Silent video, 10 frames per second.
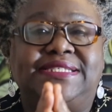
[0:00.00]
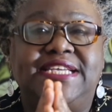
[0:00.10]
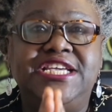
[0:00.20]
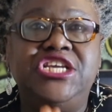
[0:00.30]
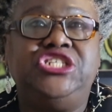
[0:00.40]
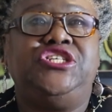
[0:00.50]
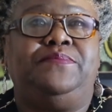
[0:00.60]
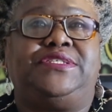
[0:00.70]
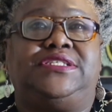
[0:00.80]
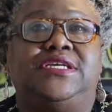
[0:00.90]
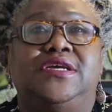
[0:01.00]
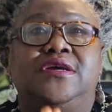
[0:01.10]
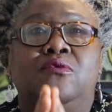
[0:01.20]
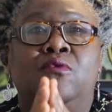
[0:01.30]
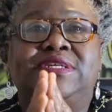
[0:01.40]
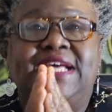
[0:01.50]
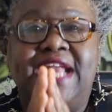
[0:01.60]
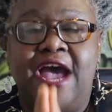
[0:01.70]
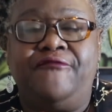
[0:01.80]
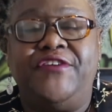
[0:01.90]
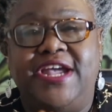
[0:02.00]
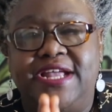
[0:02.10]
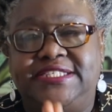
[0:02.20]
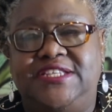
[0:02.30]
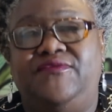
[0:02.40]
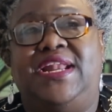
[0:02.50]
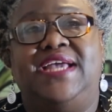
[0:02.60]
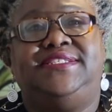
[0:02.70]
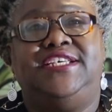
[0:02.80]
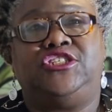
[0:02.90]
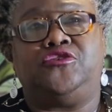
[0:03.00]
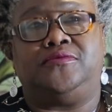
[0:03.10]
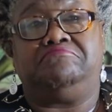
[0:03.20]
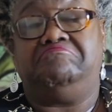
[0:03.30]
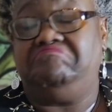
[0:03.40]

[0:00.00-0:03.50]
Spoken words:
that Egypt was an African civilization.